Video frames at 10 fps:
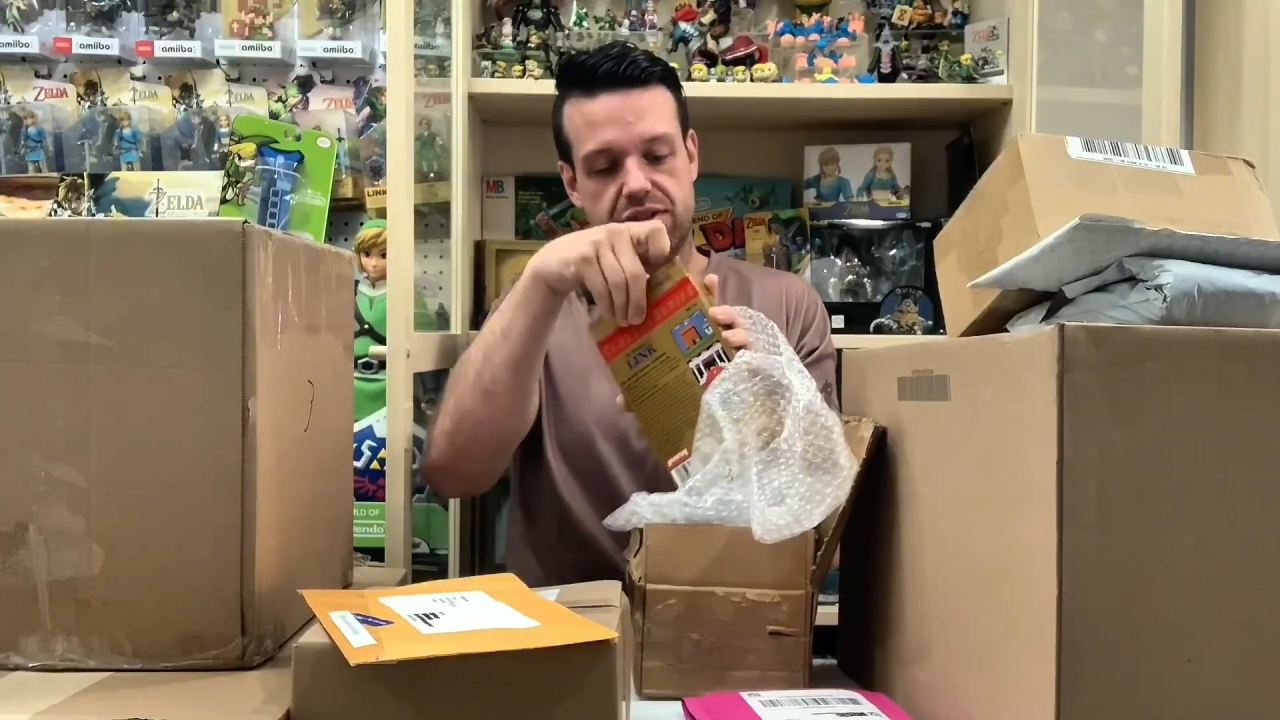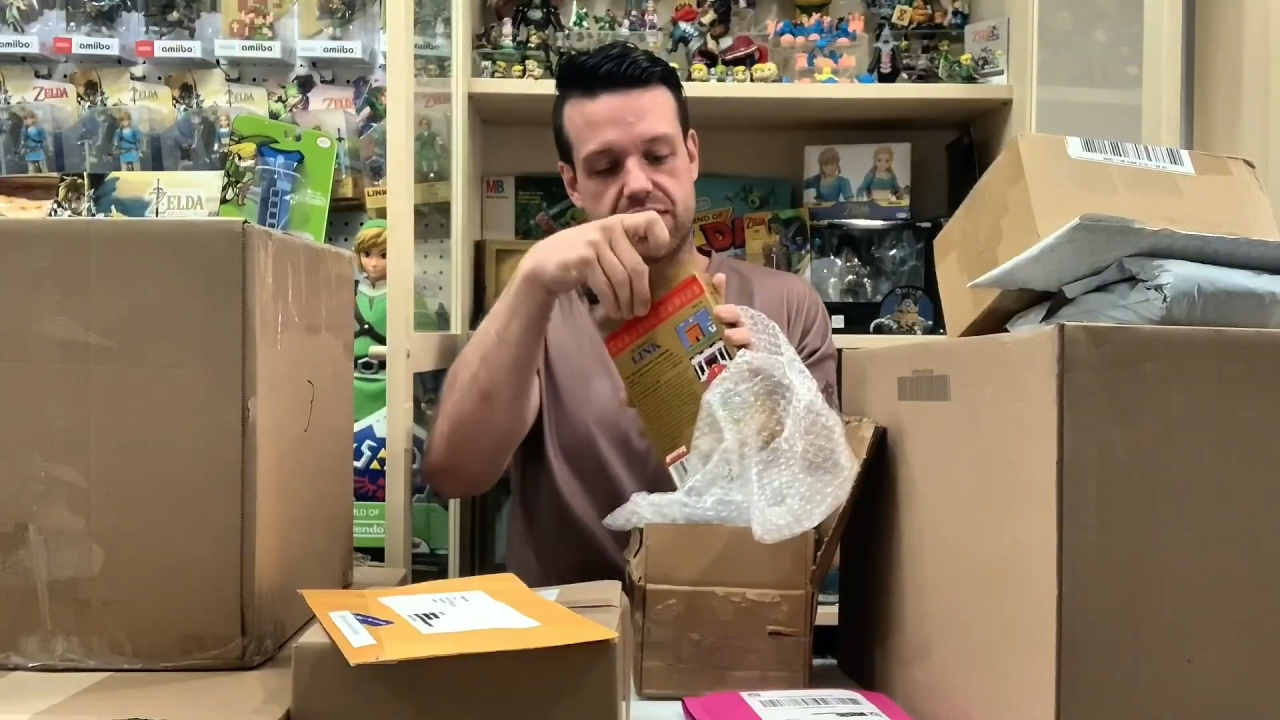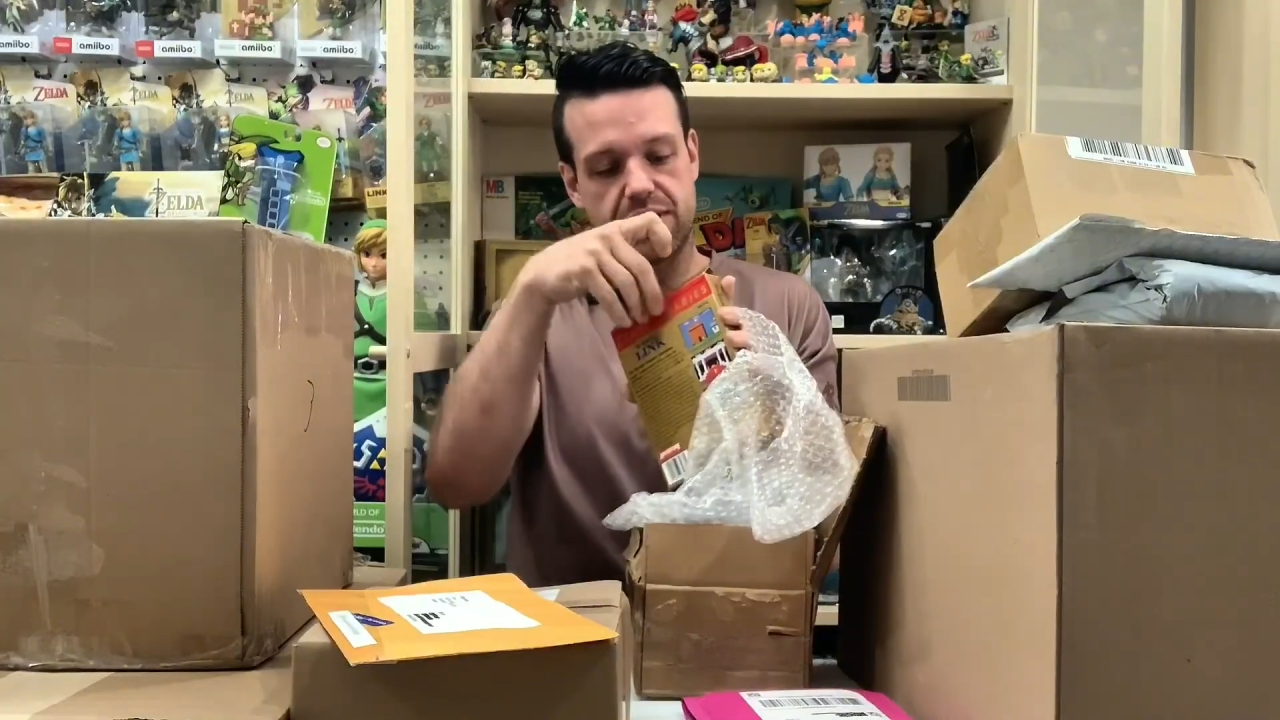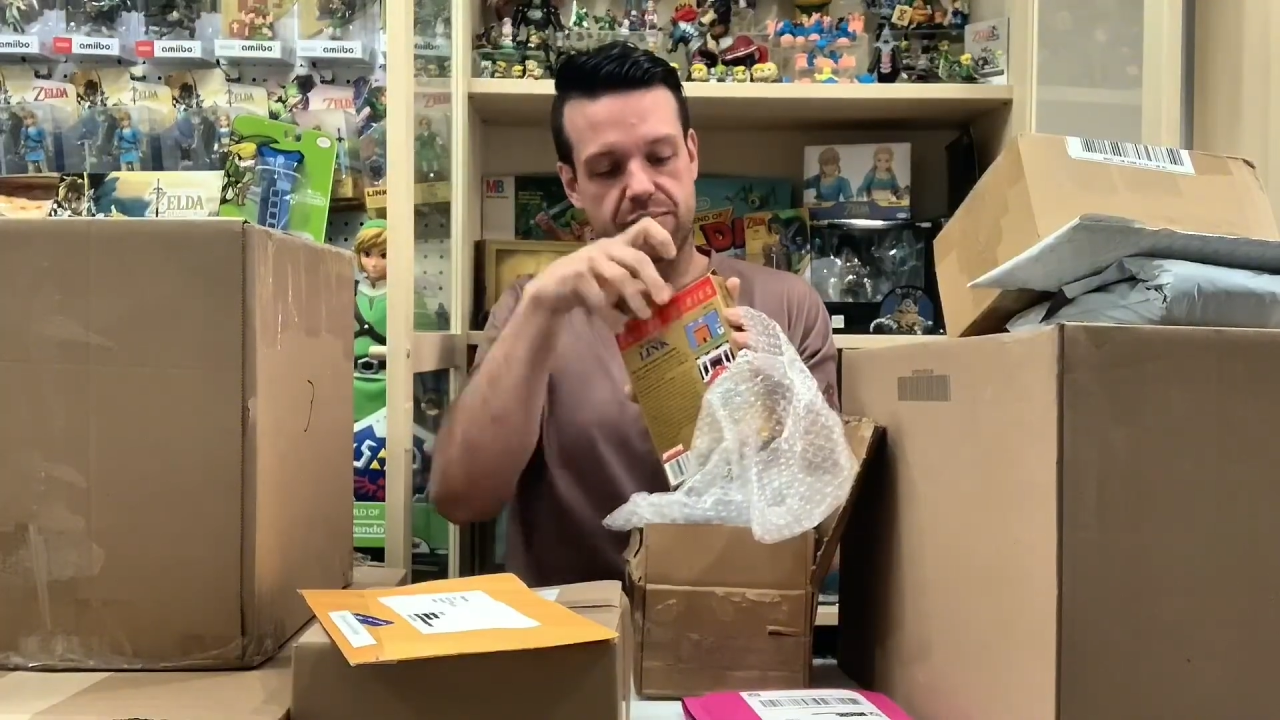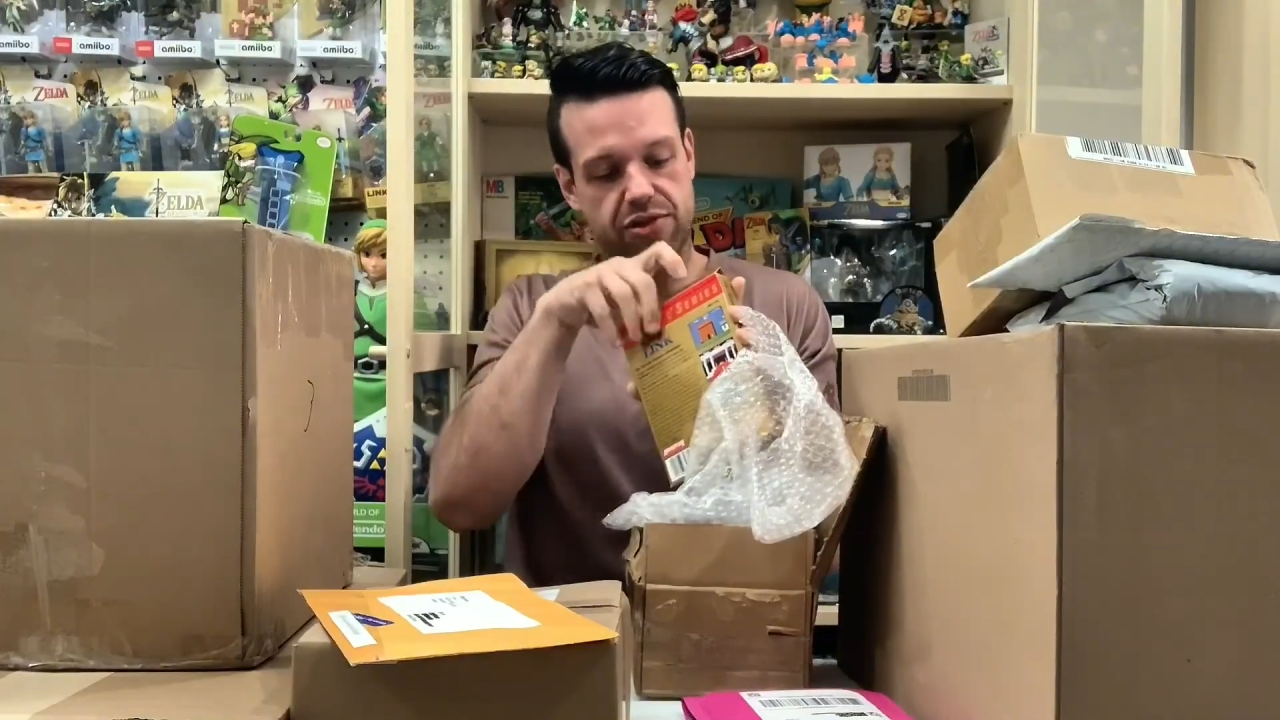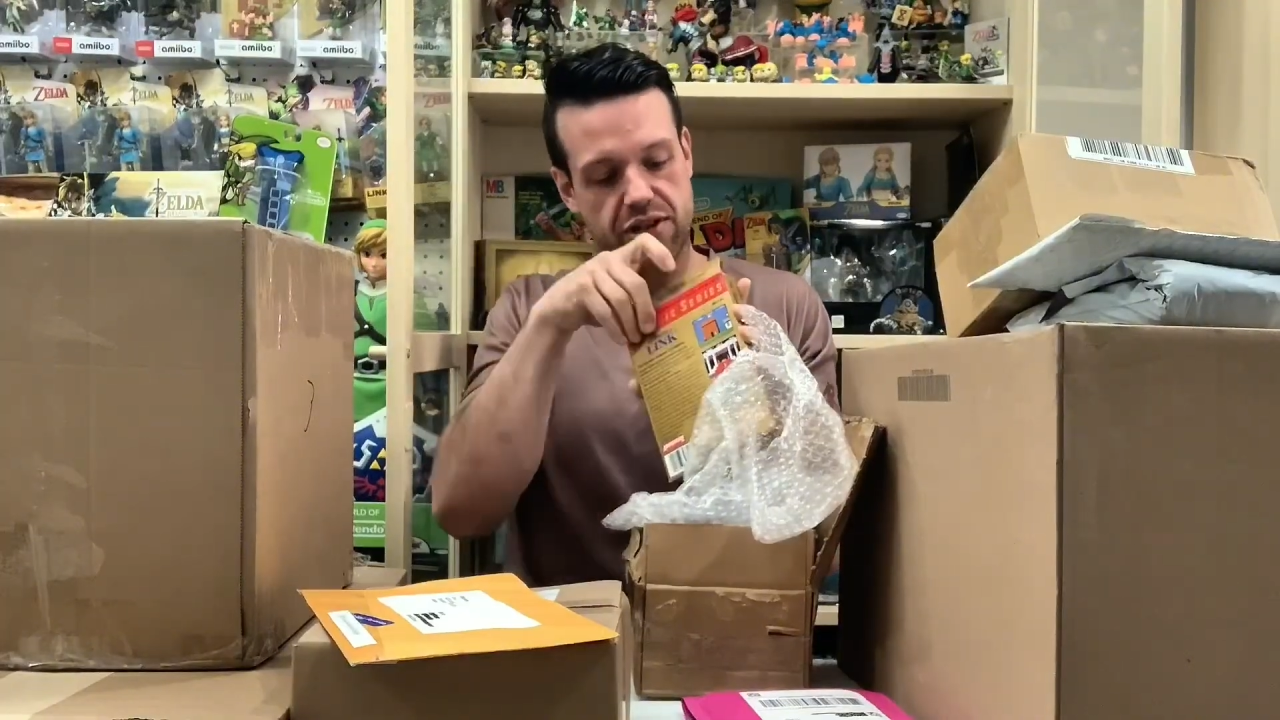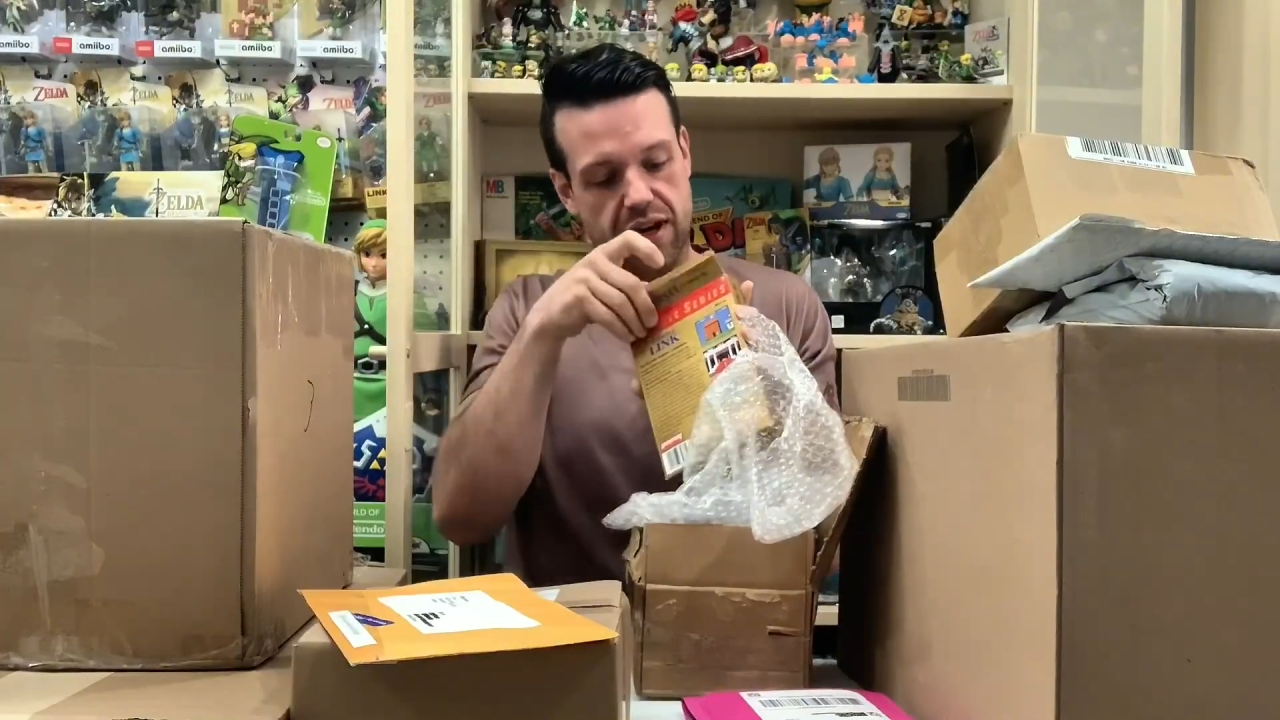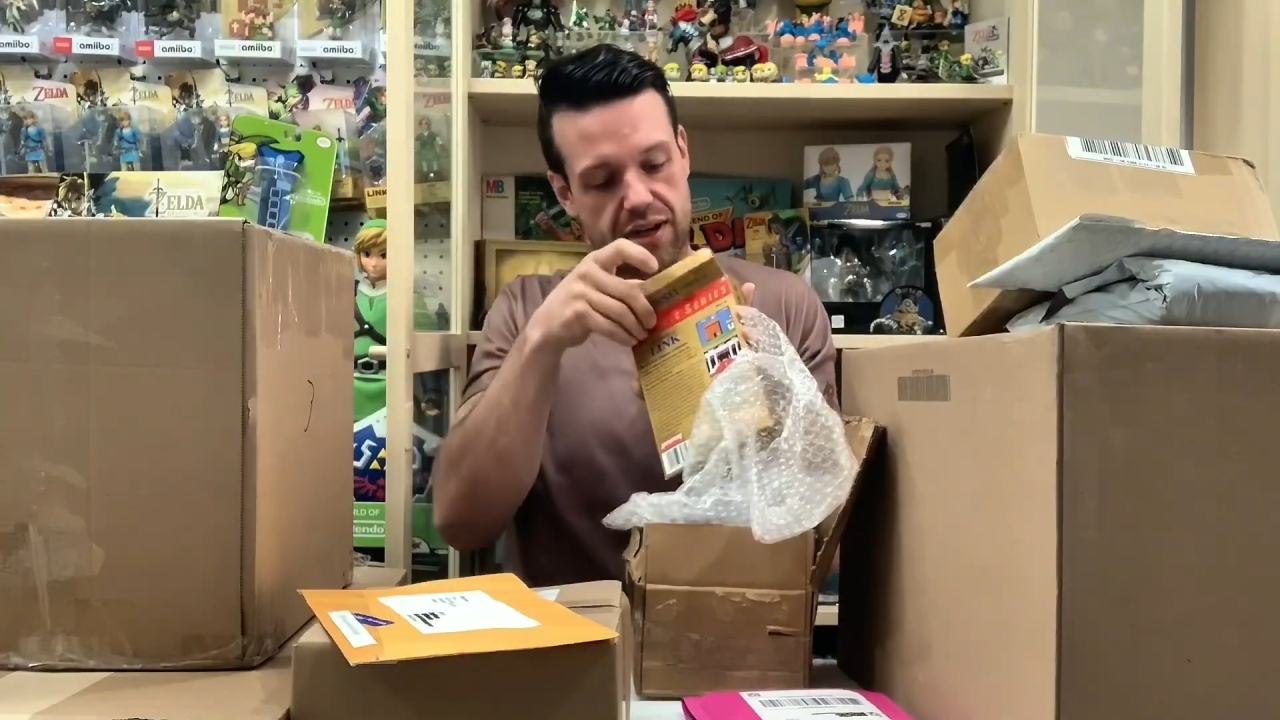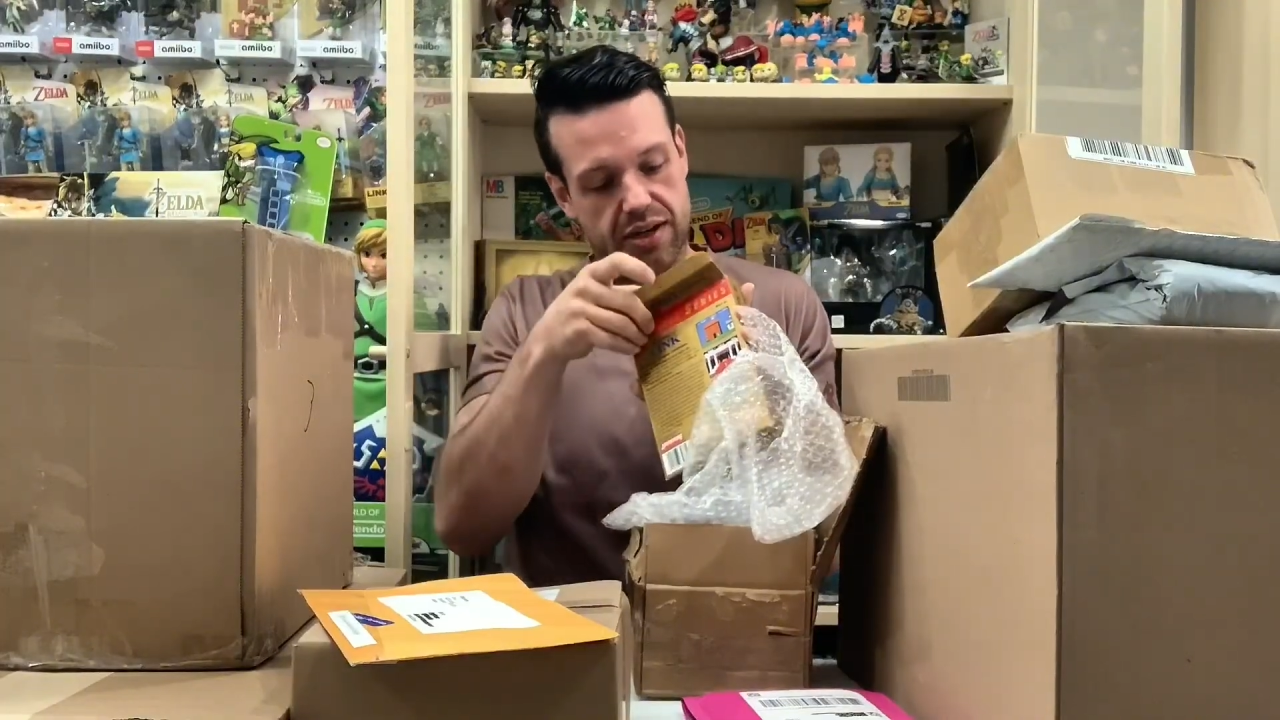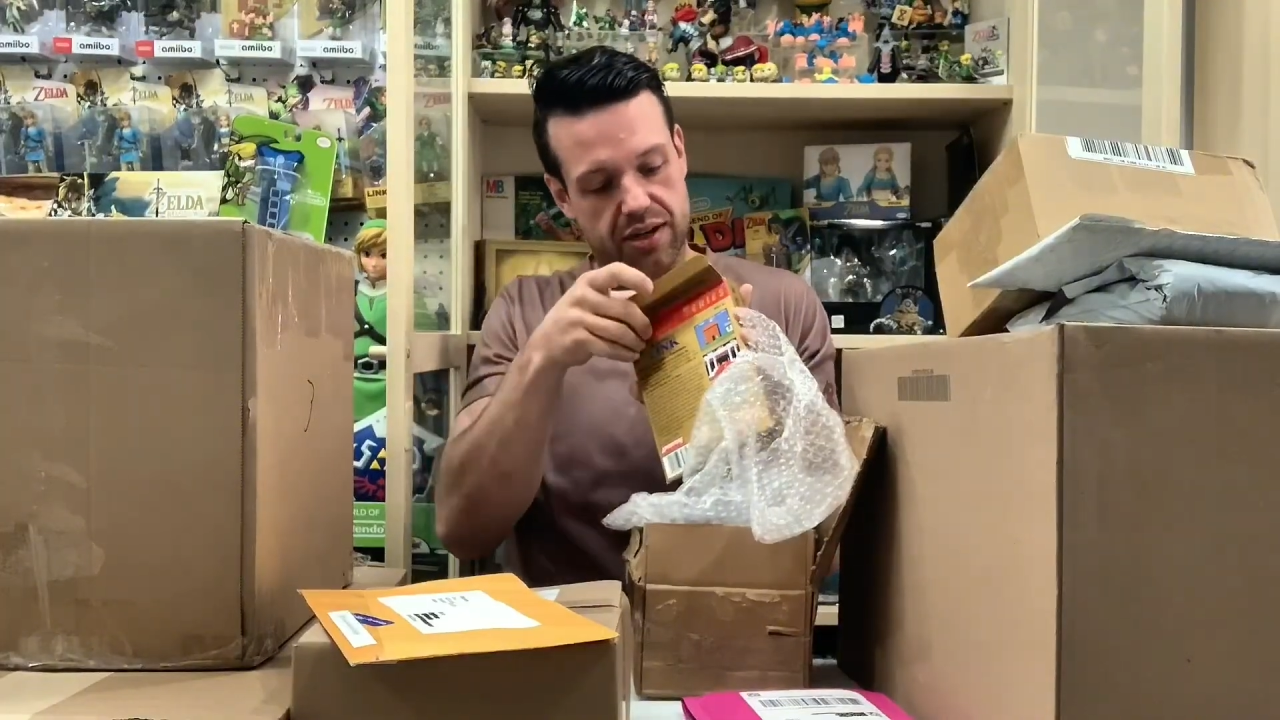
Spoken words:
double check.